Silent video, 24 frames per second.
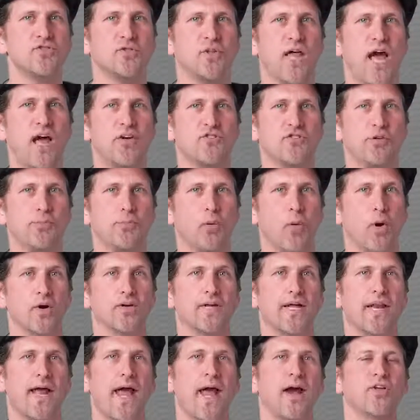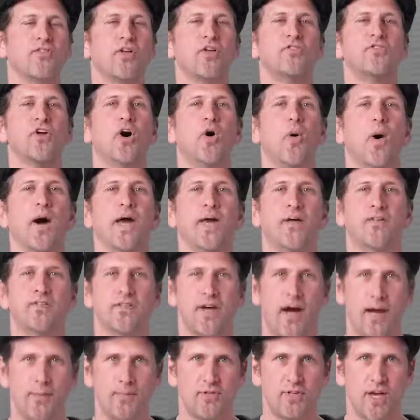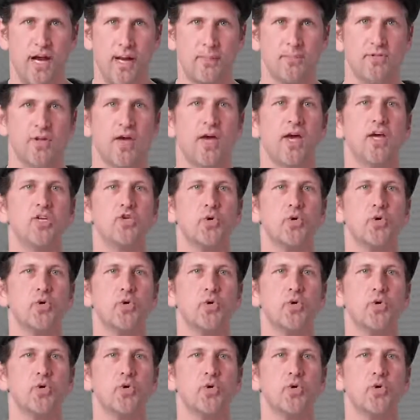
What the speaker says: flash support and access to OIS timestamps